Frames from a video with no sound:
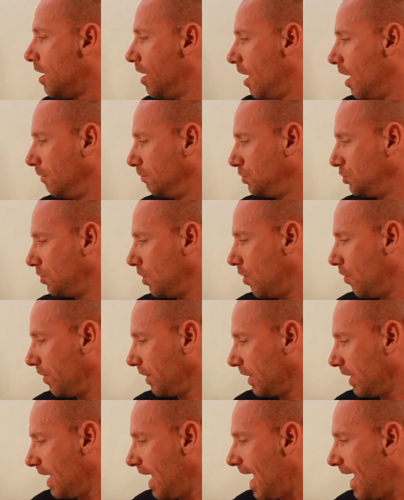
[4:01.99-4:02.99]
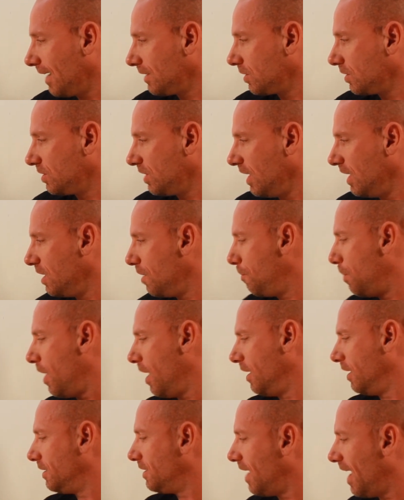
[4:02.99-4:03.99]
I'm showing an access
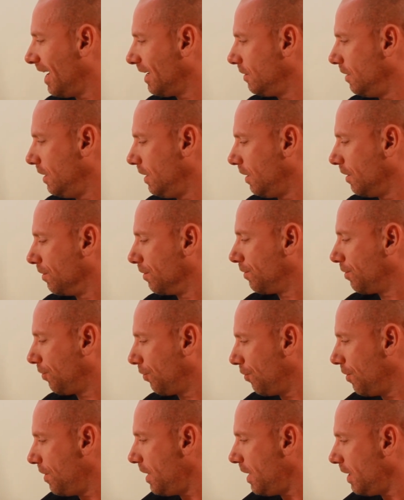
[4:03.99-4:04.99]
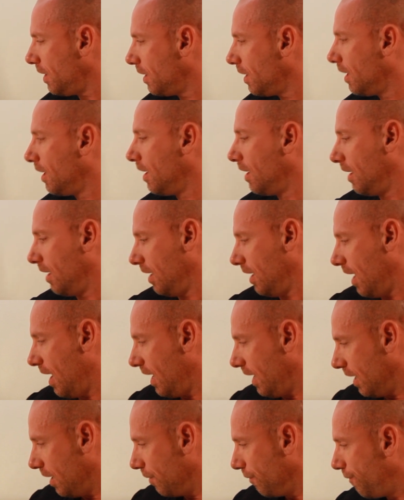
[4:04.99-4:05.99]
independent technique in 3,
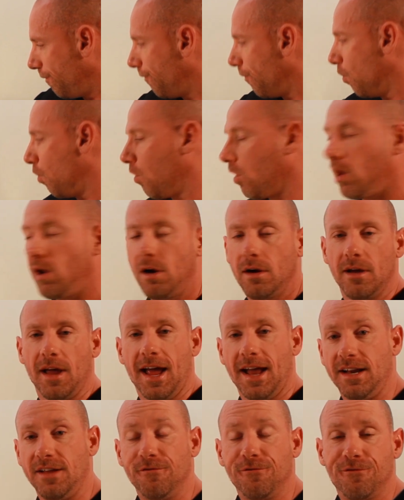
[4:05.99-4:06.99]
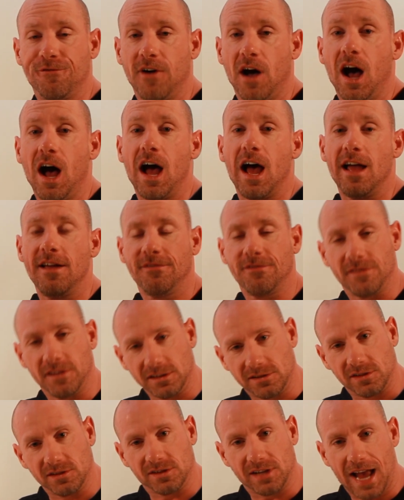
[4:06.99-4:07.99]
in 4, and in 5,
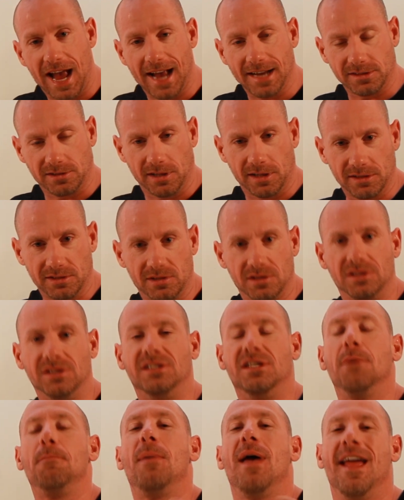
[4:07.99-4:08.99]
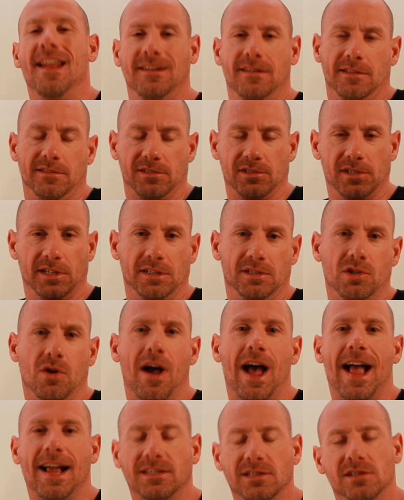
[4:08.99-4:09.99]
this is access dependency. So
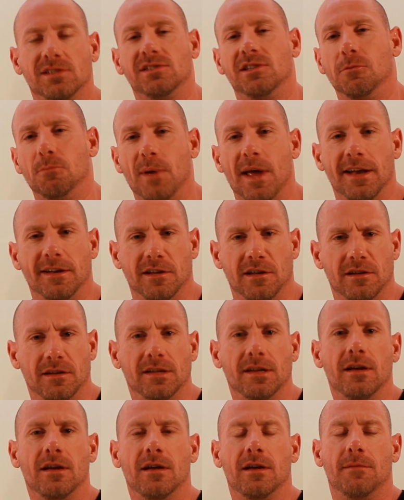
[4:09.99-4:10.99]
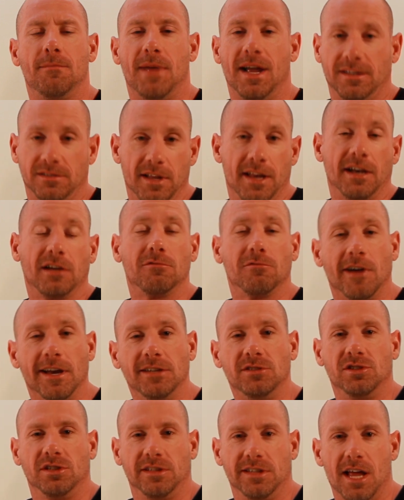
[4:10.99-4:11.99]
access dependent magnetic
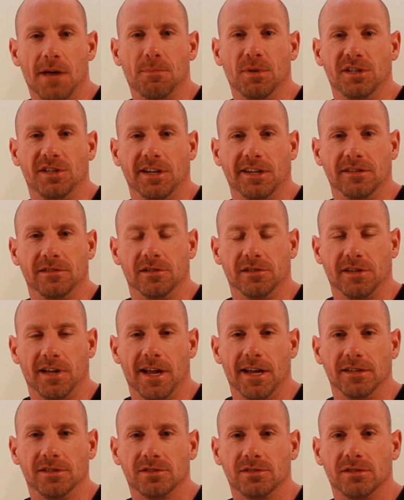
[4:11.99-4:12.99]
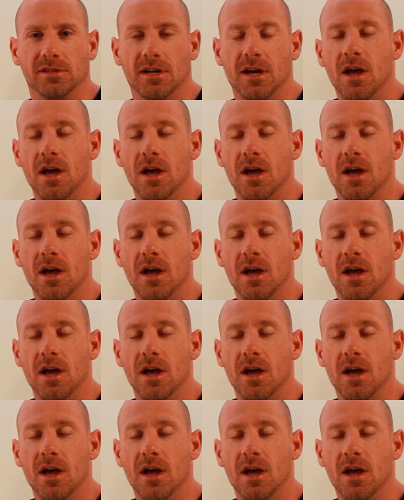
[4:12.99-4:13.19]
ranging in that particular case.